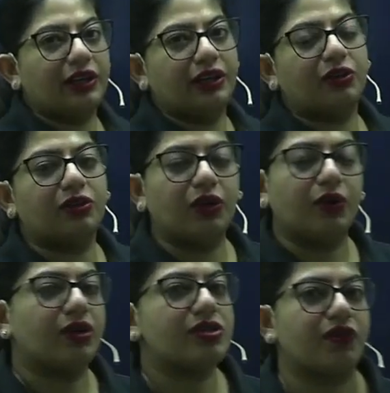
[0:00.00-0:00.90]
into the
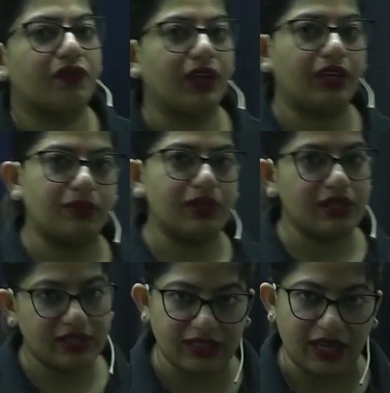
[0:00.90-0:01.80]
nucleus of the animal
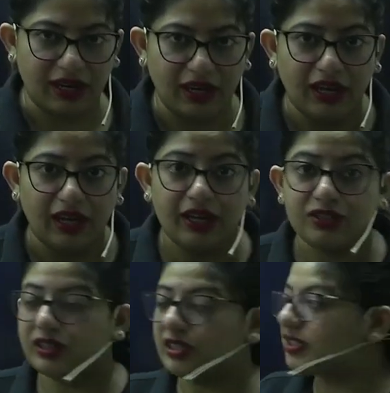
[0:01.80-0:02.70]
cell so this is